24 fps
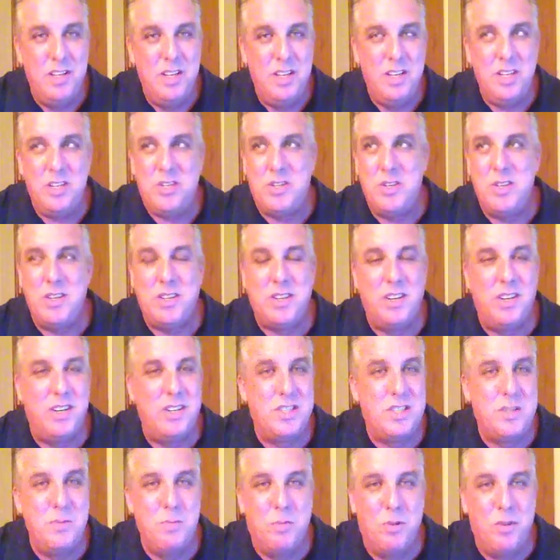It shouldn't
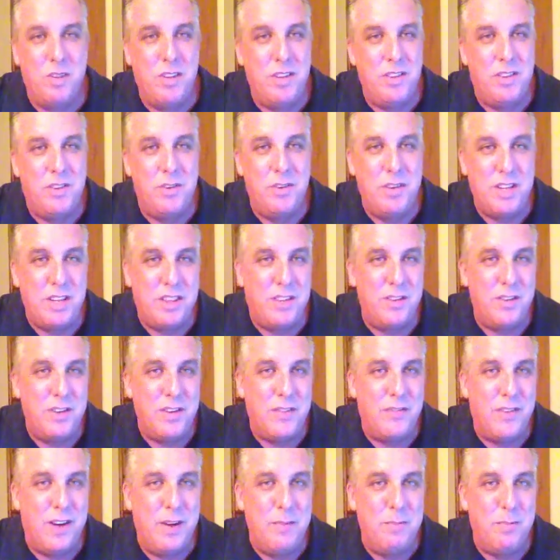cost you more than
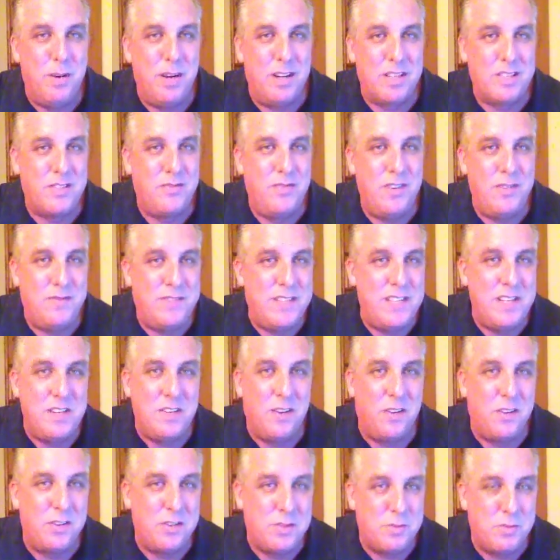$35,
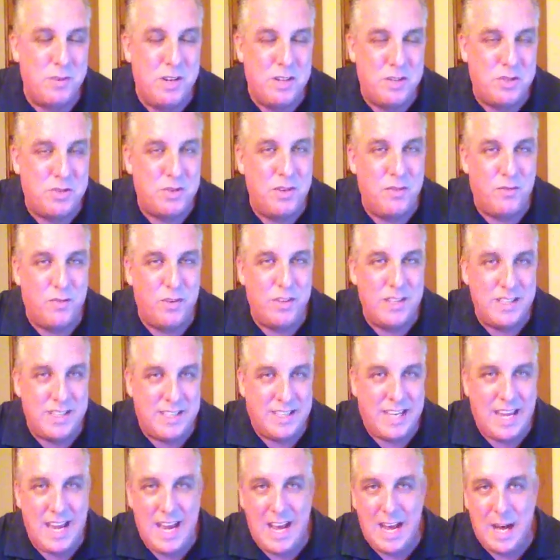$15 round trip for the
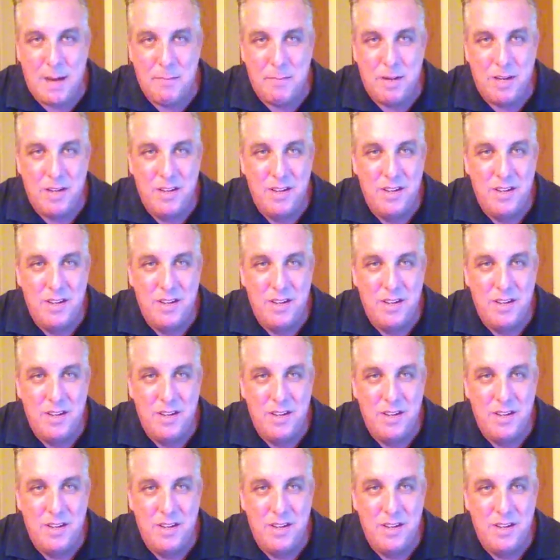cab.